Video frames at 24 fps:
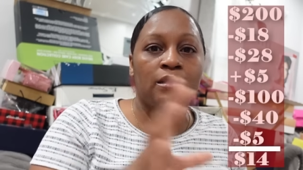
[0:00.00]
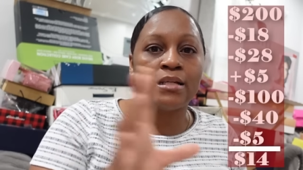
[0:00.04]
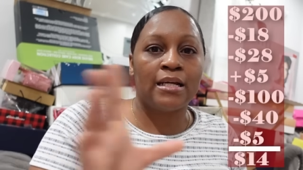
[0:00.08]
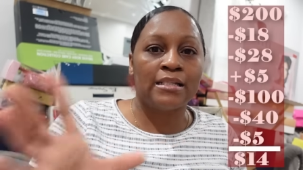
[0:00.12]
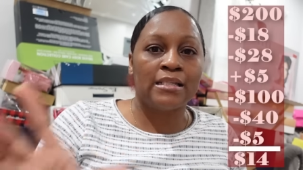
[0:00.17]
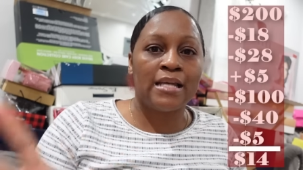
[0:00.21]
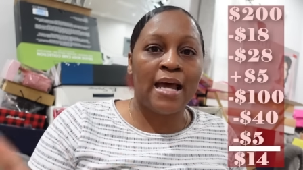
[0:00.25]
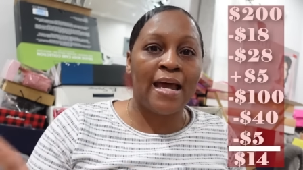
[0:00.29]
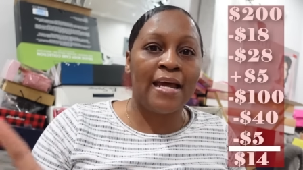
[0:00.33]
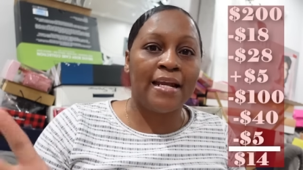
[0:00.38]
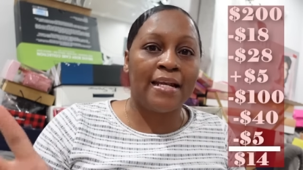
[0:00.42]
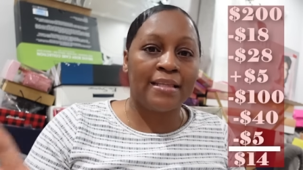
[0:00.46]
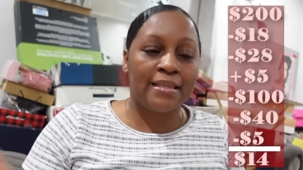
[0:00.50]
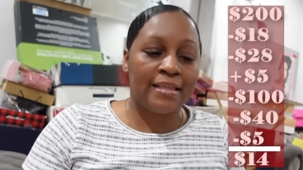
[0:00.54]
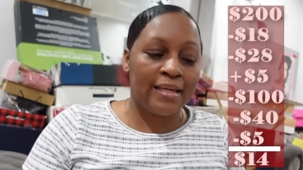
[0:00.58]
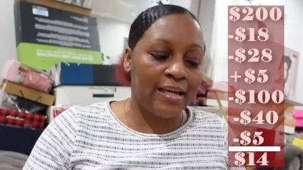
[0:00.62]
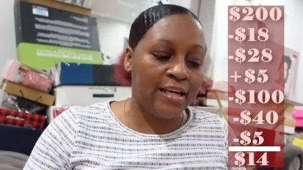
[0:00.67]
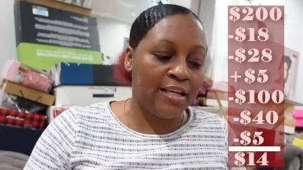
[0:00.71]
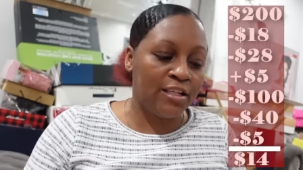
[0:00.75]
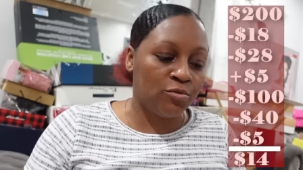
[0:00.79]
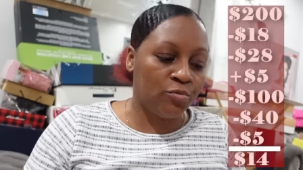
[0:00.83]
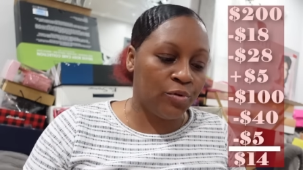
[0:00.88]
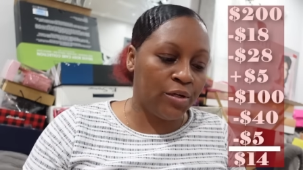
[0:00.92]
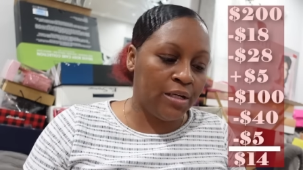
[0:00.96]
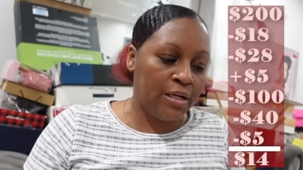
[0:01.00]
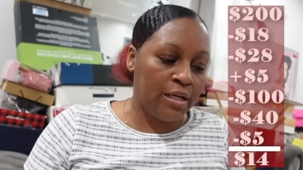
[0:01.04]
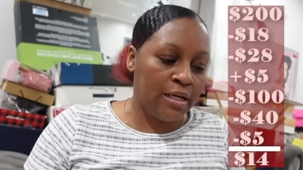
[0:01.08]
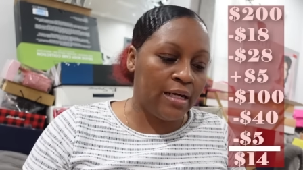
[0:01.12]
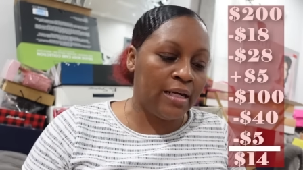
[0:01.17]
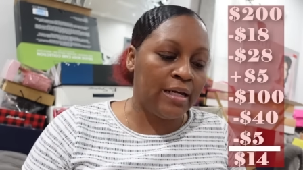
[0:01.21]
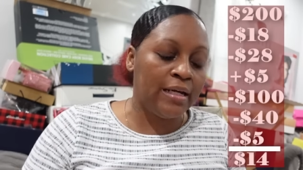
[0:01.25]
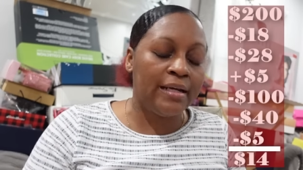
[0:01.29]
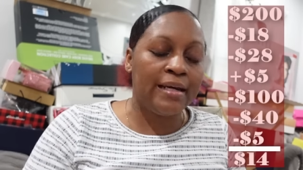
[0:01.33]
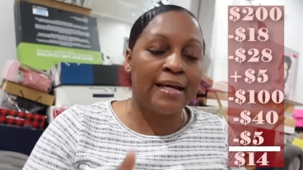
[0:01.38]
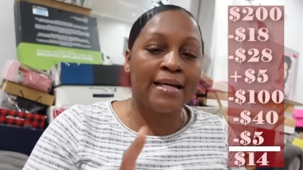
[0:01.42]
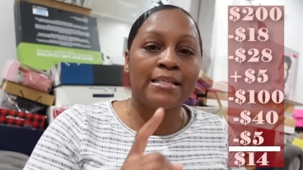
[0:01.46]
That's eighty things we
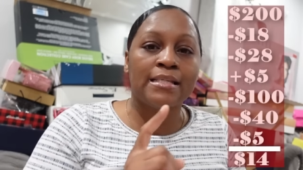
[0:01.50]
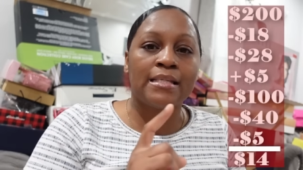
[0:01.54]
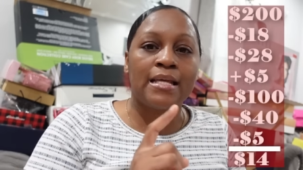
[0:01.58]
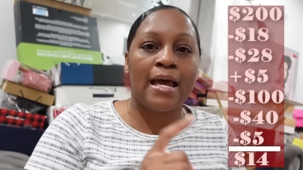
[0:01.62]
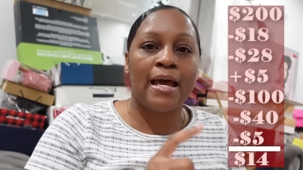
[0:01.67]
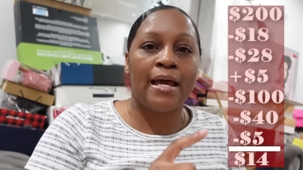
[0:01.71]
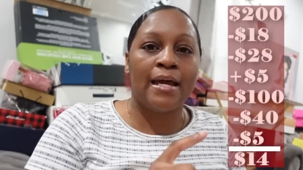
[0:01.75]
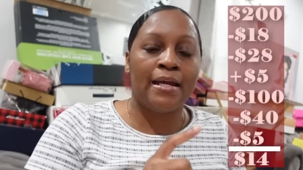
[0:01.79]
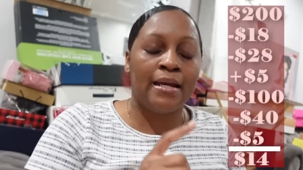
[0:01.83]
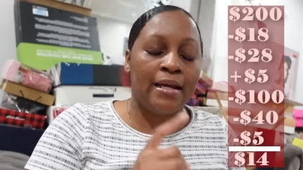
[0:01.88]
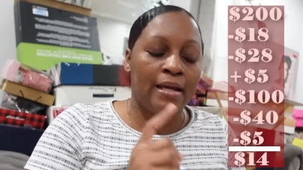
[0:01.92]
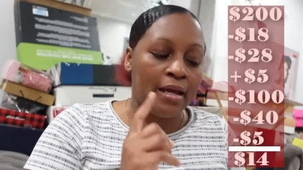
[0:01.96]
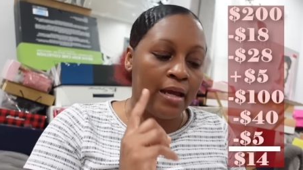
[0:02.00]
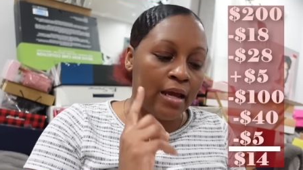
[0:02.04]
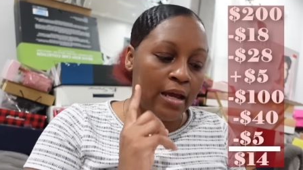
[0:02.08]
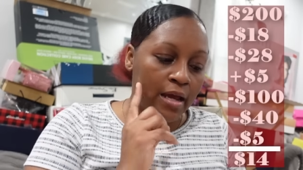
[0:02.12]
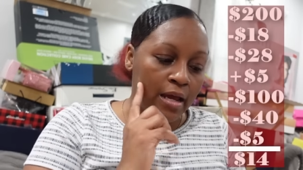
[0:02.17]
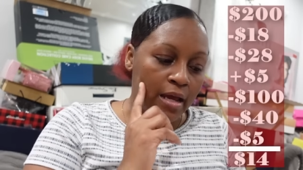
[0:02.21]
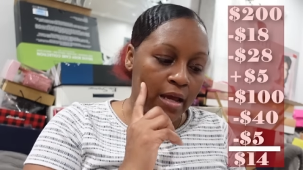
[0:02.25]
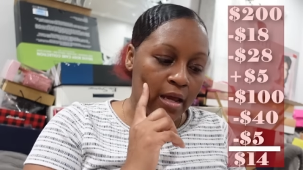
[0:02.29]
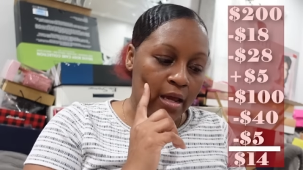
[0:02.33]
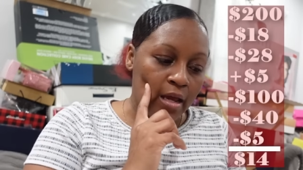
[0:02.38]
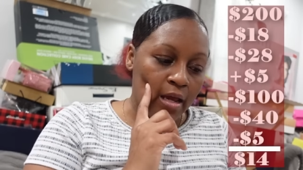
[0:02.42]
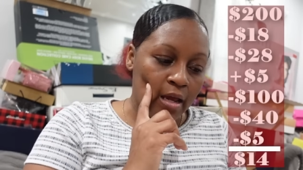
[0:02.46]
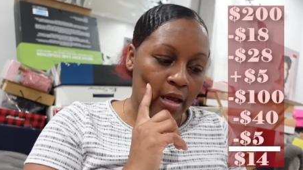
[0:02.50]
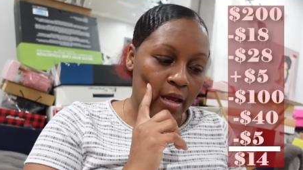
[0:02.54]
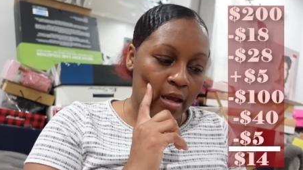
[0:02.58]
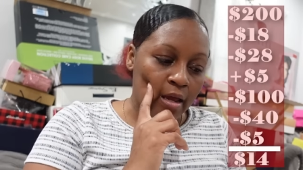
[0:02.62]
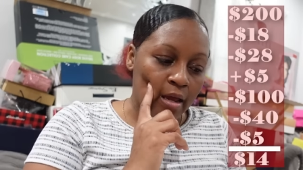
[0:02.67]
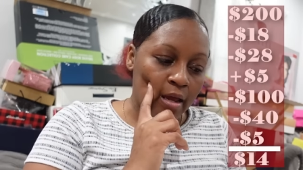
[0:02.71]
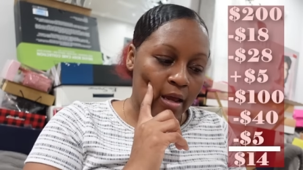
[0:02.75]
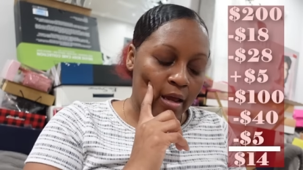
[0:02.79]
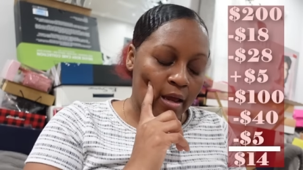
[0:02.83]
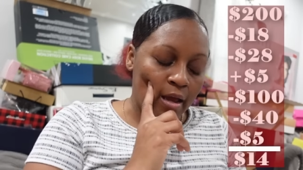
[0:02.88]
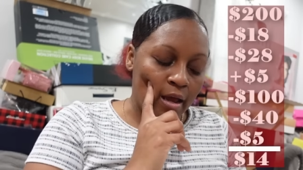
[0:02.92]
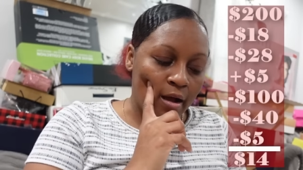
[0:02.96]
need. That's eighty
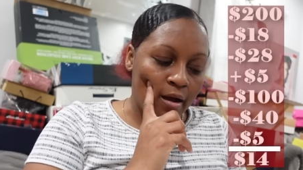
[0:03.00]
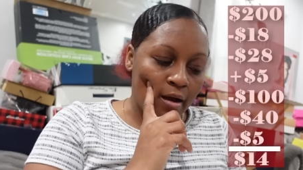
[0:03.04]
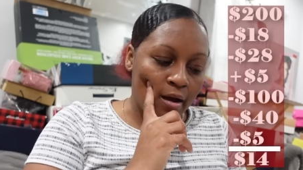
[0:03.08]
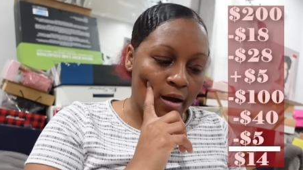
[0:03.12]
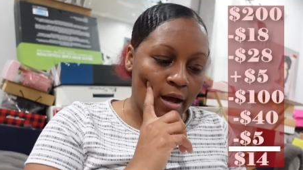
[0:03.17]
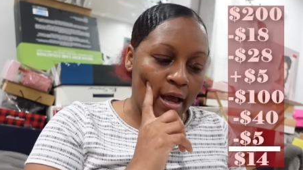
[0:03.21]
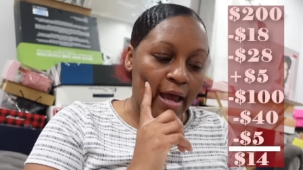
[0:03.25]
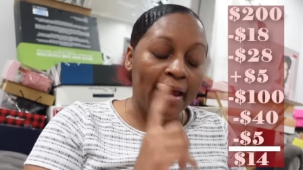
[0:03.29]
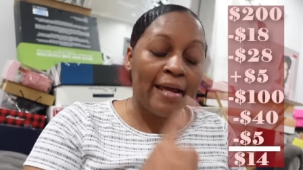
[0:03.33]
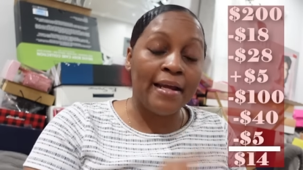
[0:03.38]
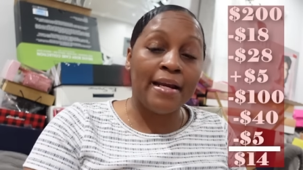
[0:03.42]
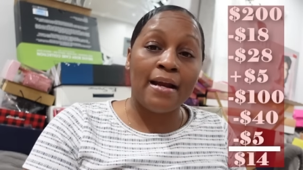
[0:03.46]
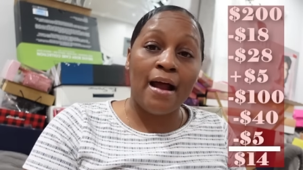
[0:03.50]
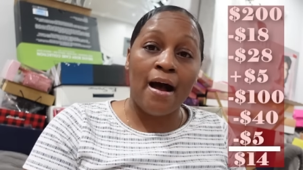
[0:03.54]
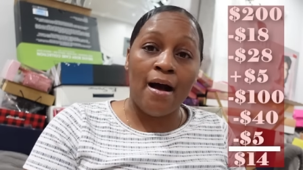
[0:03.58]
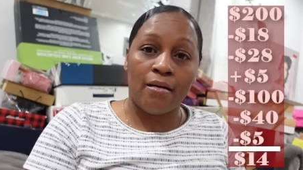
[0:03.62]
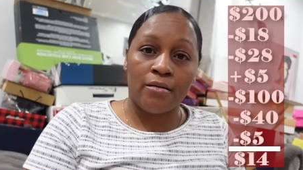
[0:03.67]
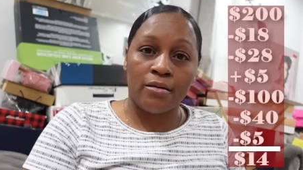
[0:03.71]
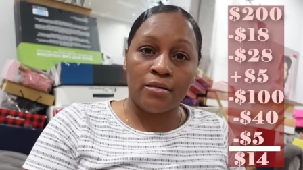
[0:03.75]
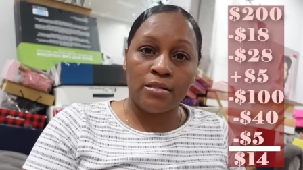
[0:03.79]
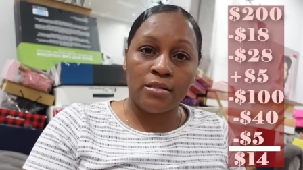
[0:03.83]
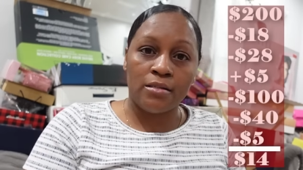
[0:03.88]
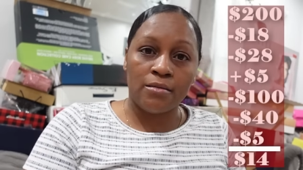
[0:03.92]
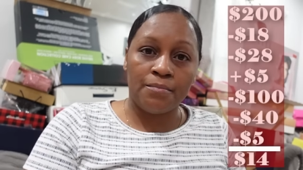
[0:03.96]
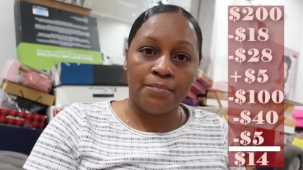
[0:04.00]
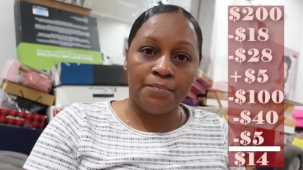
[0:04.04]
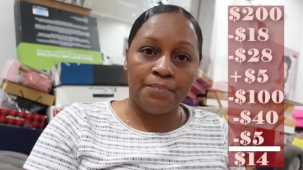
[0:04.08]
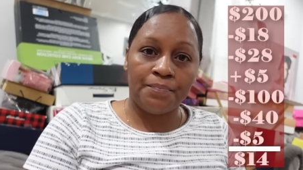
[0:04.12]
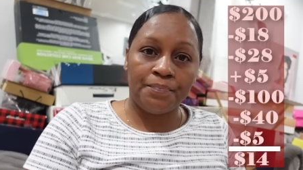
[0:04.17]
uh eighty dollars.